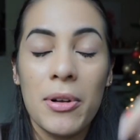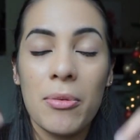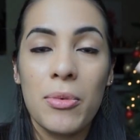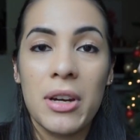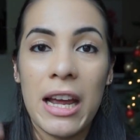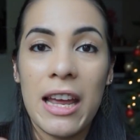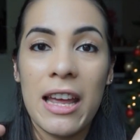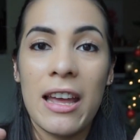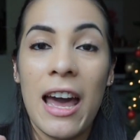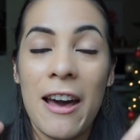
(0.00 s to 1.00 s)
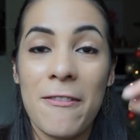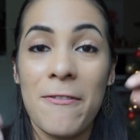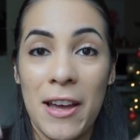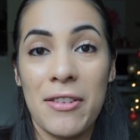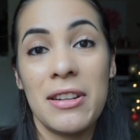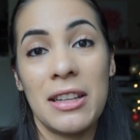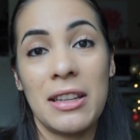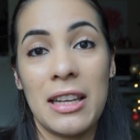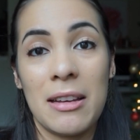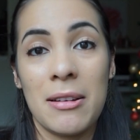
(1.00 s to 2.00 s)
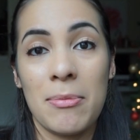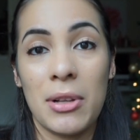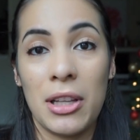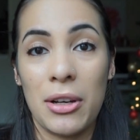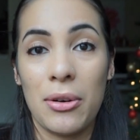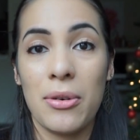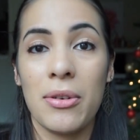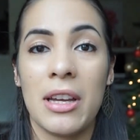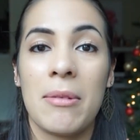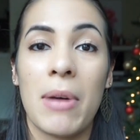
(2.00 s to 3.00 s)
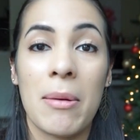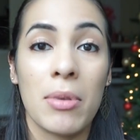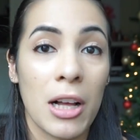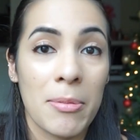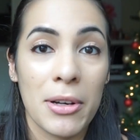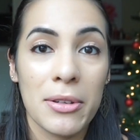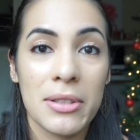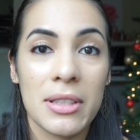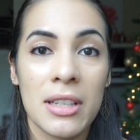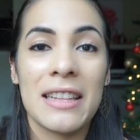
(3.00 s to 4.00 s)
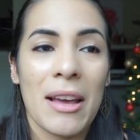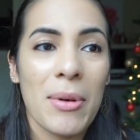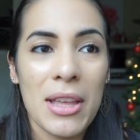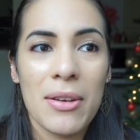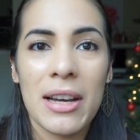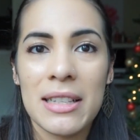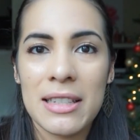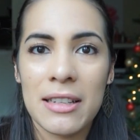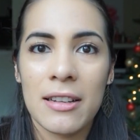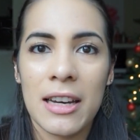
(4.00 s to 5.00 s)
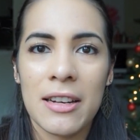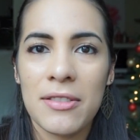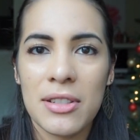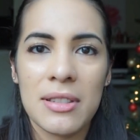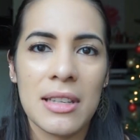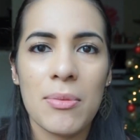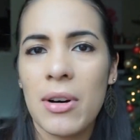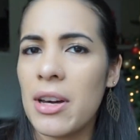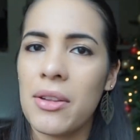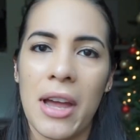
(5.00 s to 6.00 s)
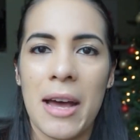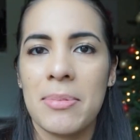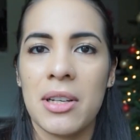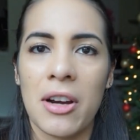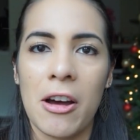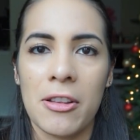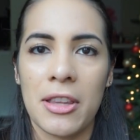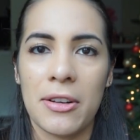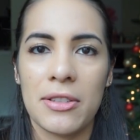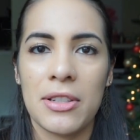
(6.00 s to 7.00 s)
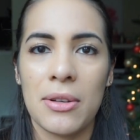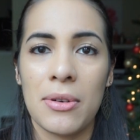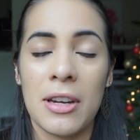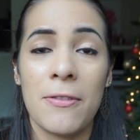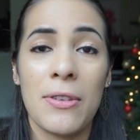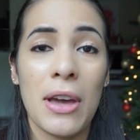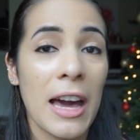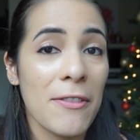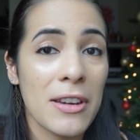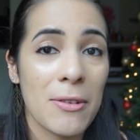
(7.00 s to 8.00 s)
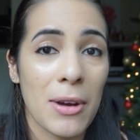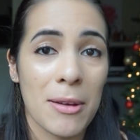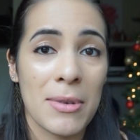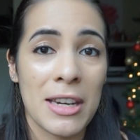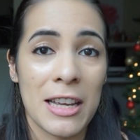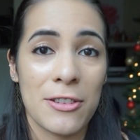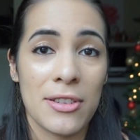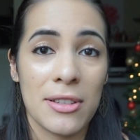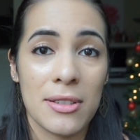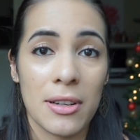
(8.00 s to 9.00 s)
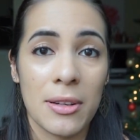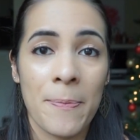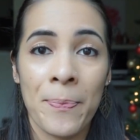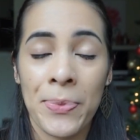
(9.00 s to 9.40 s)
put what I have found in the link below in my blog post. That way you guys can kind of just see what other apps are out there too. And if you have any recommendations on